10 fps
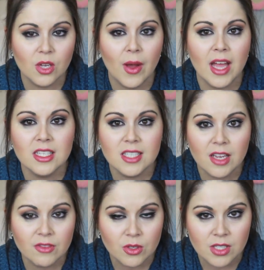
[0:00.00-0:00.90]
So I
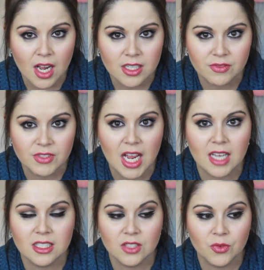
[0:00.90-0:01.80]
save those kinds of
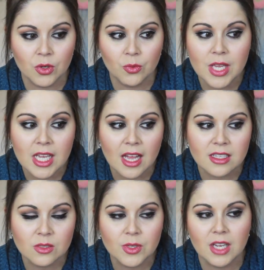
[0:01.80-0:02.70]
tasks for
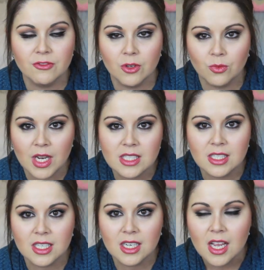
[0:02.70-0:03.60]
weekends when I feel
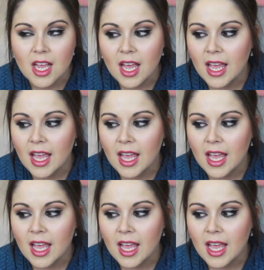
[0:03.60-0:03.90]
rested,